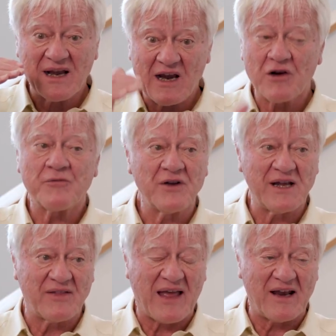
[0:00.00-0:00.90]

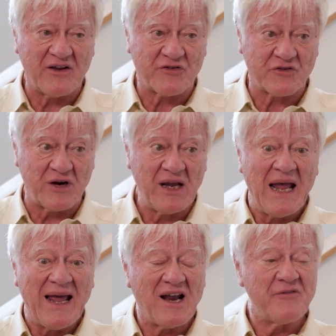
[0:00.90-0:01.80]
carefully at that history,
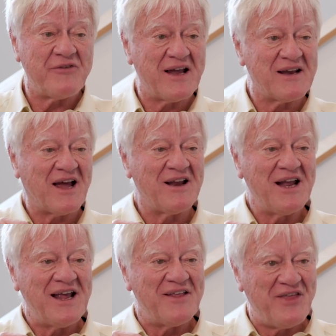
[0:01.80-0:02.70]
and I found out
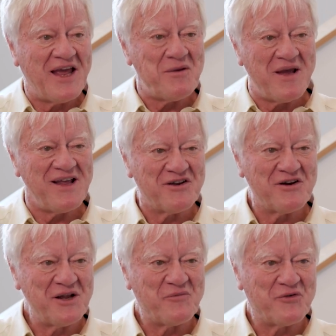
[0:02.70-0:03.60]
they made
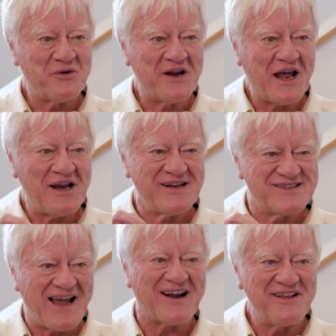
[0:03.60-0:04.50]
their leap forward at
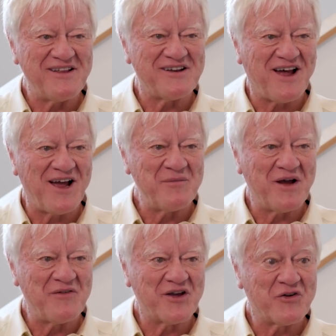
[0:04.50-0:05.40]
exactly the
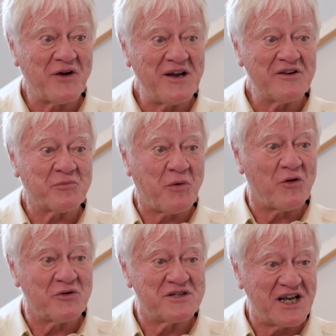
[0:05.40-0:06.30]
time of the greatest
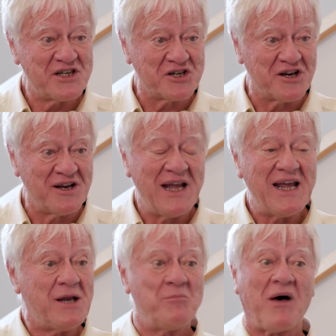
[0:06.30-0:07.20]
polarization
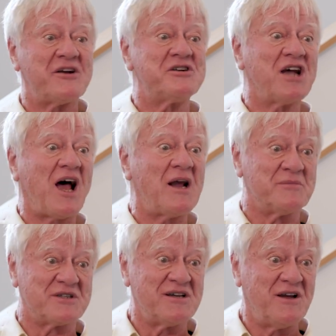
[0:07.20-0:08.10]
in modern
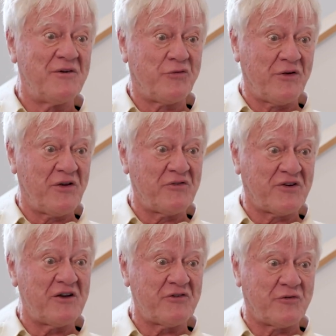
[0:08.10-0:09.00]
times for
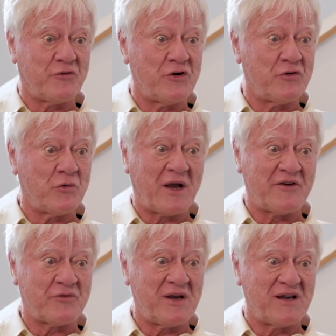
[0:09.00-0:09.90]
those countries, for
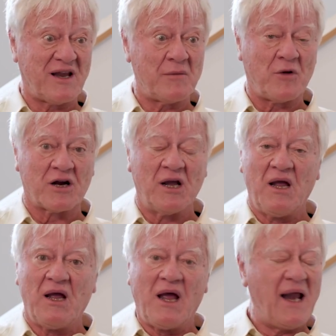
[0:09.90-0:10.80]
Norway, Sweden, Denmark.
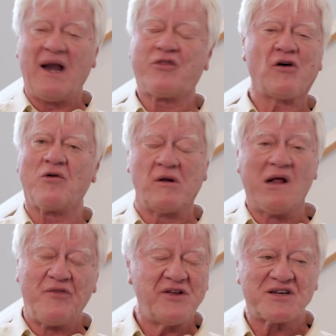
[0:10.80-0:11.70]
And I thought,
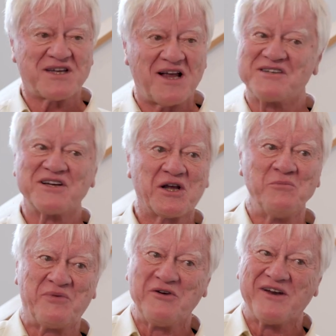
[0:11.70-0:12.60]
this doesn't
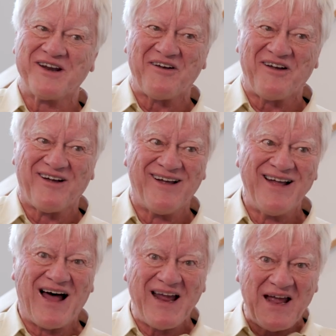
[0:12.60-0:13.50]
compute at all.
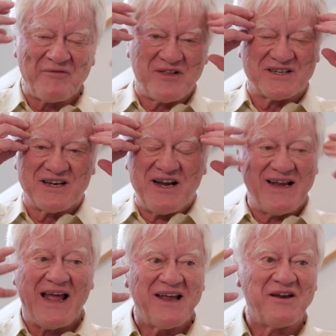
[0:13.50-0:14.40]
I have this
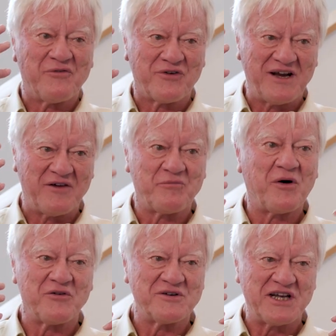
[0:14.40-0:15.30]
negative read of
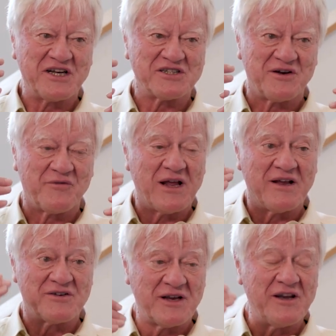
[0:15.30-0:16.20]
polarization
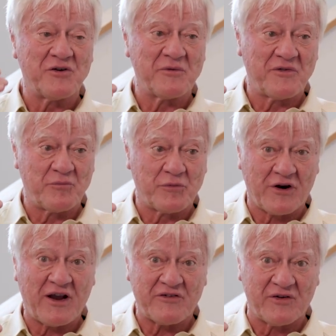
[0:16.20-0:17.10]
as in terms of
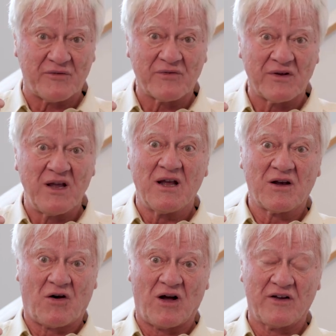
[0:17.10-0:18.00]
progressive
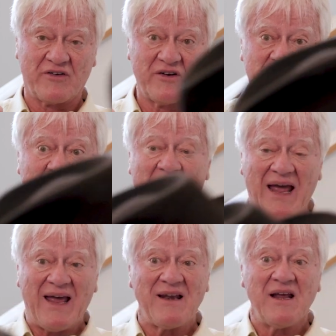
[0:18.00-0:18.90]
causes,
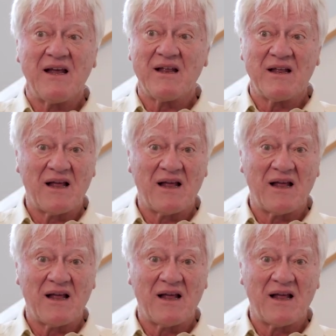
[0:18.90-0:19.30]
and